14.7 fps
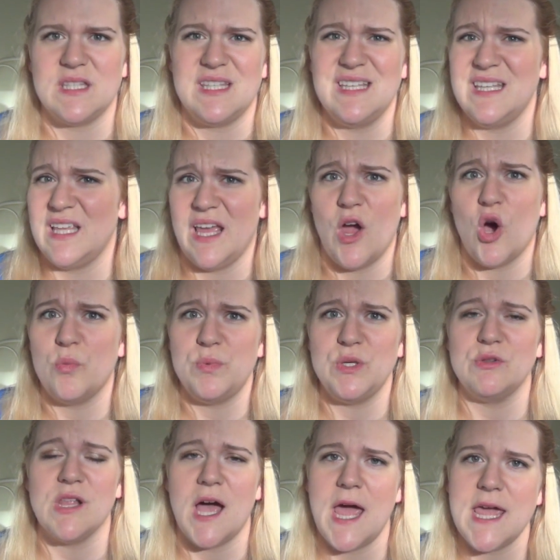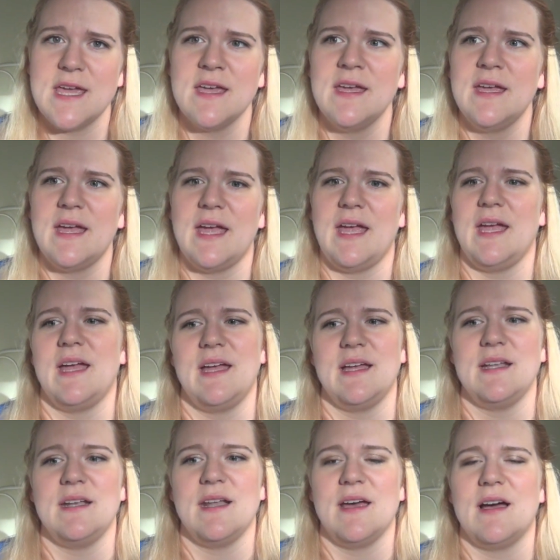they hope you like,
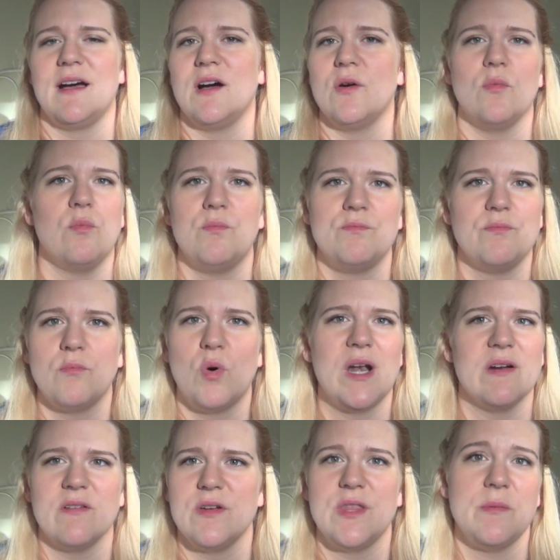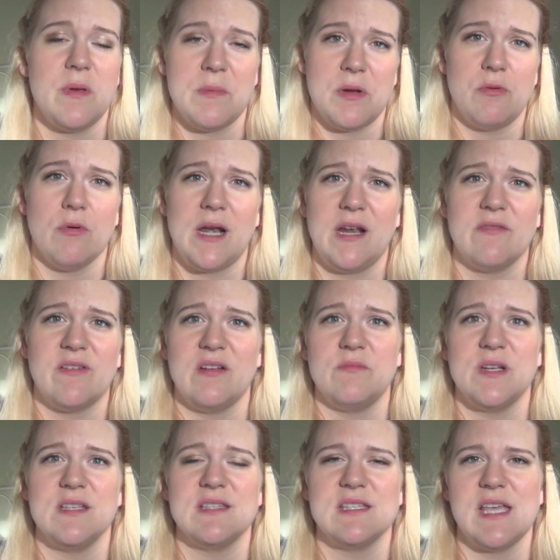and whatever, they may be running 5
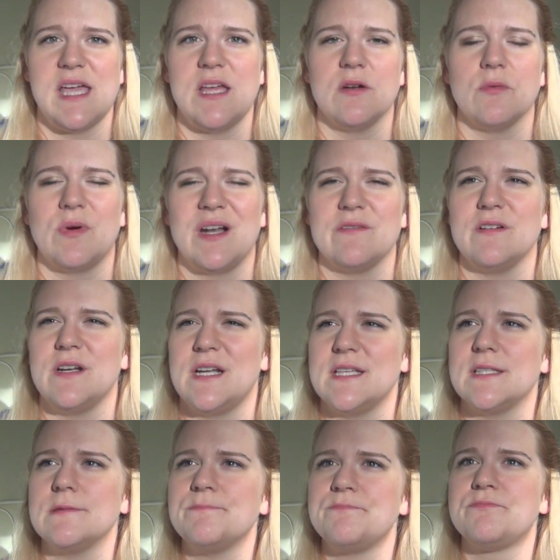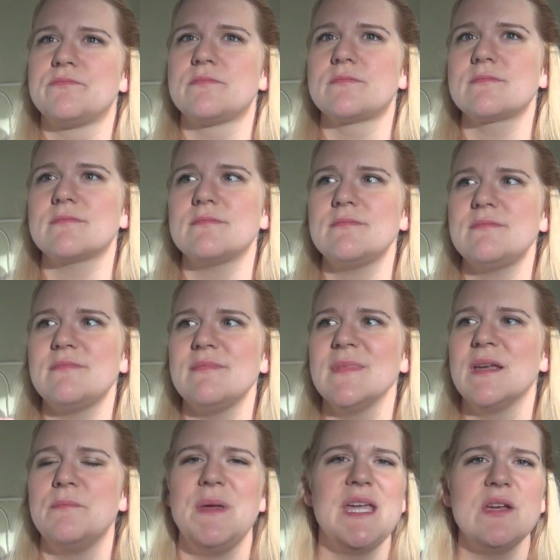minutes late or whatever it is.
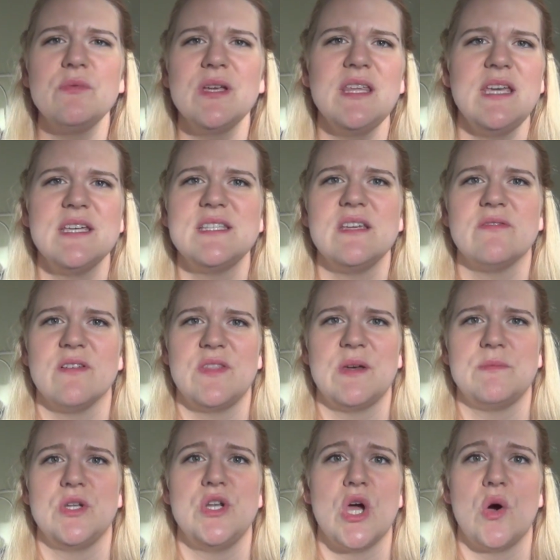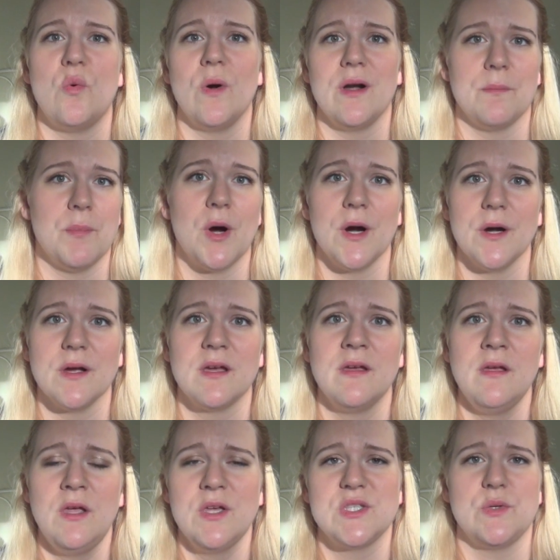Make it really easy for them to know where to park.
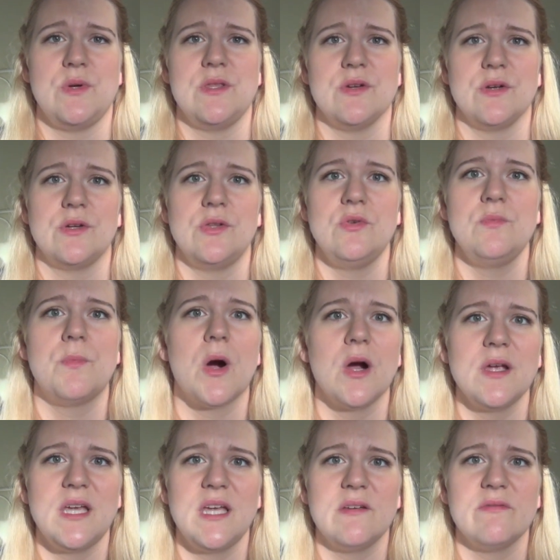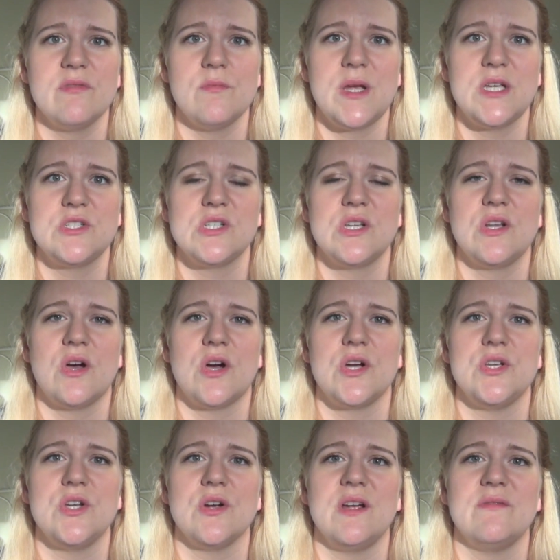So either include parking information
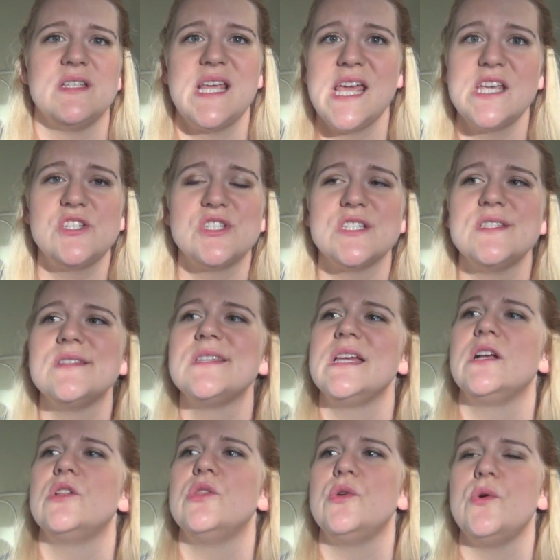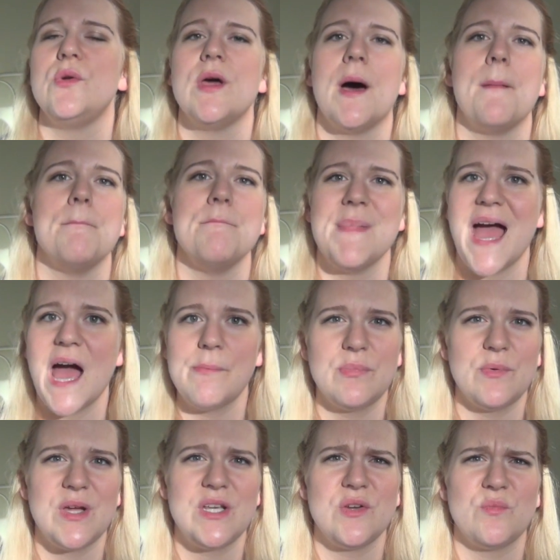on your invitations, include a
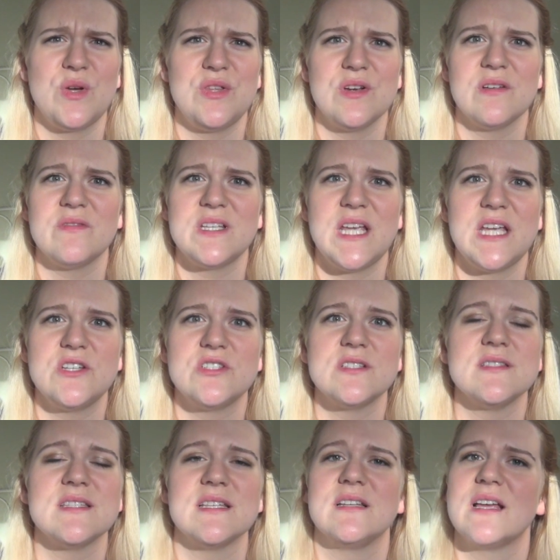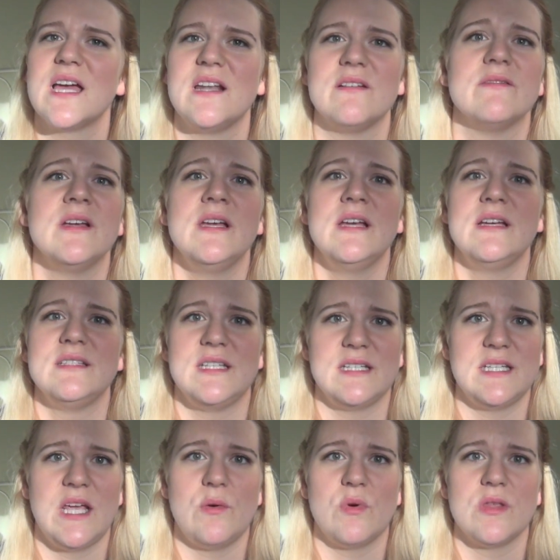map with your invitations and kind of
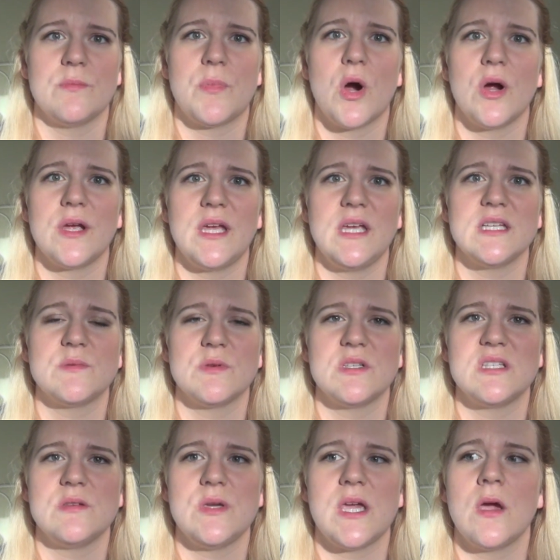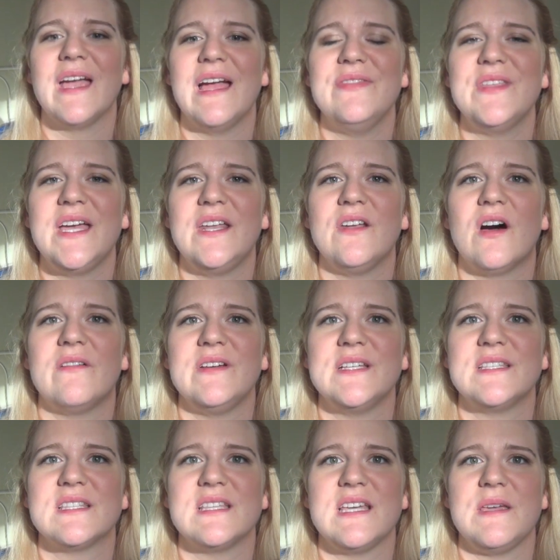dictate where the parking is supposed to be. And then
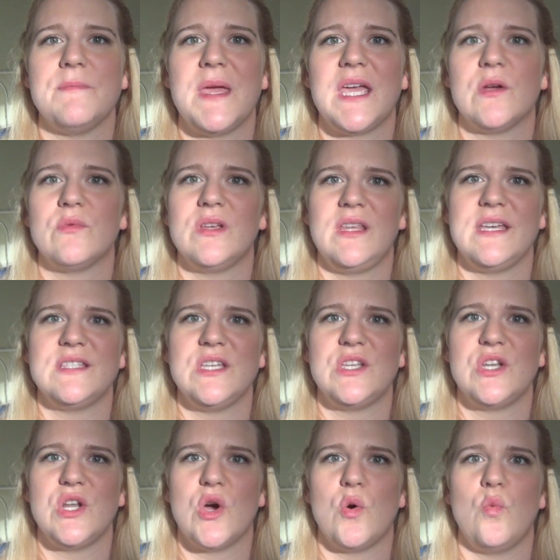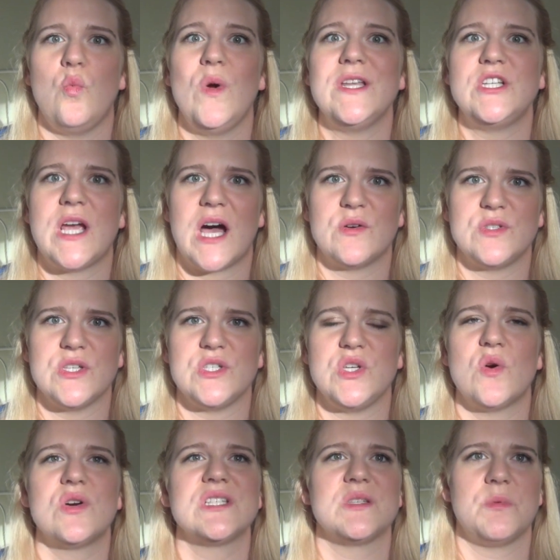obviously make it really easy to know which house is
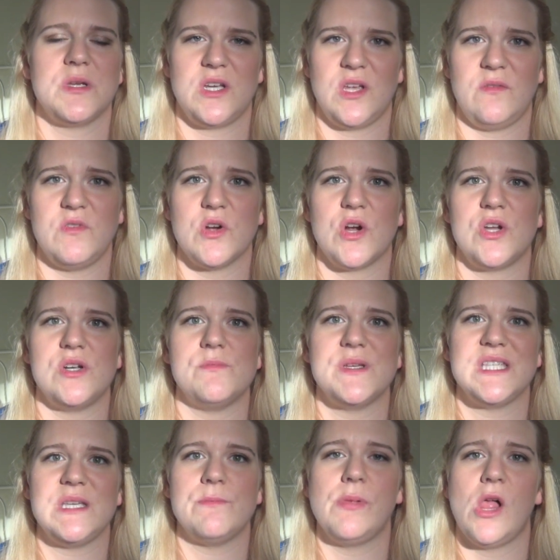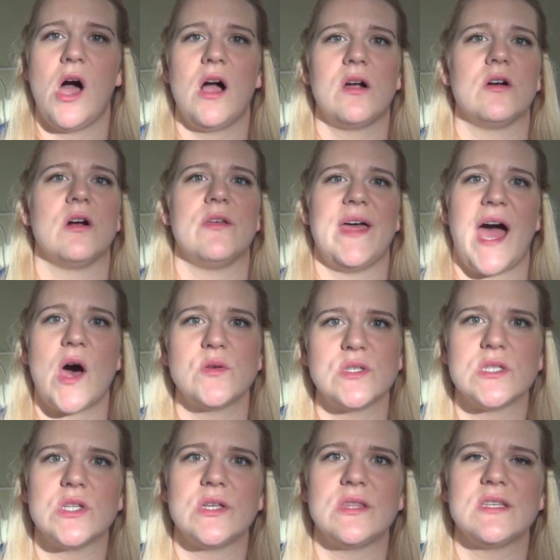yours, especially if you're on a busy block or all the
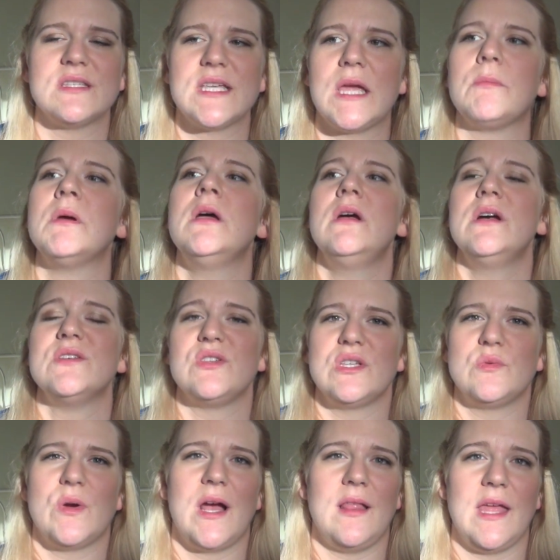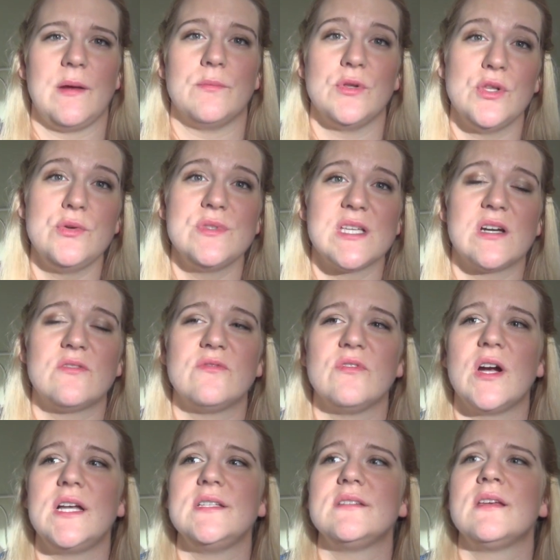houses look the same. So that's why I like balloons out
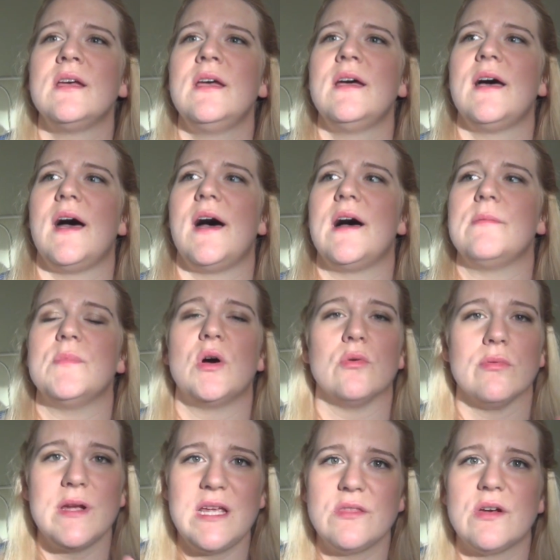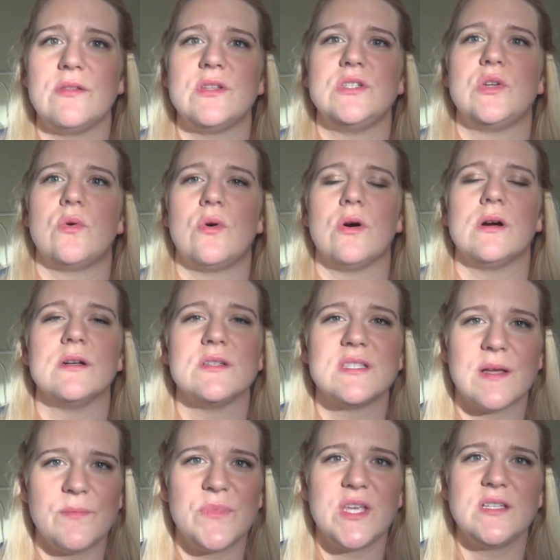front, a wreath on the door,
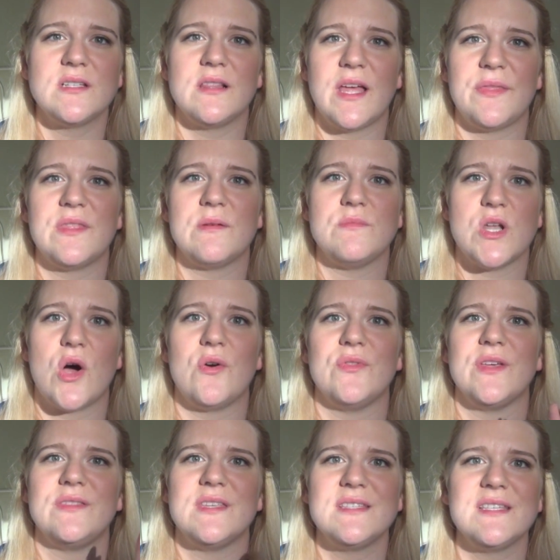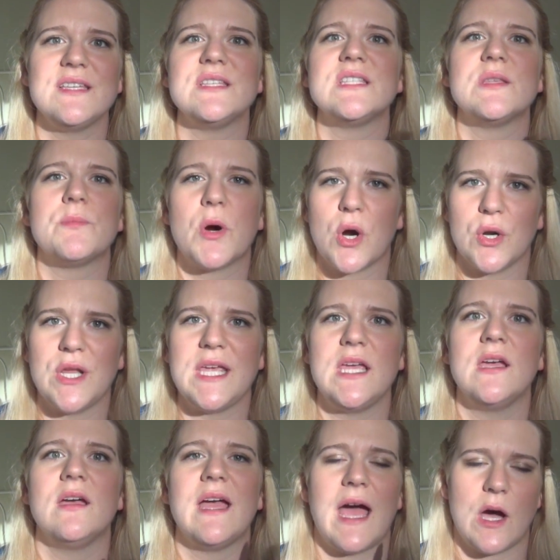something to let them know that this is the
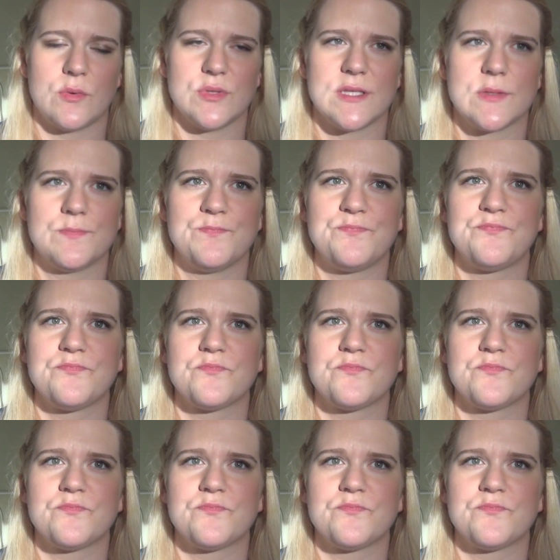party house.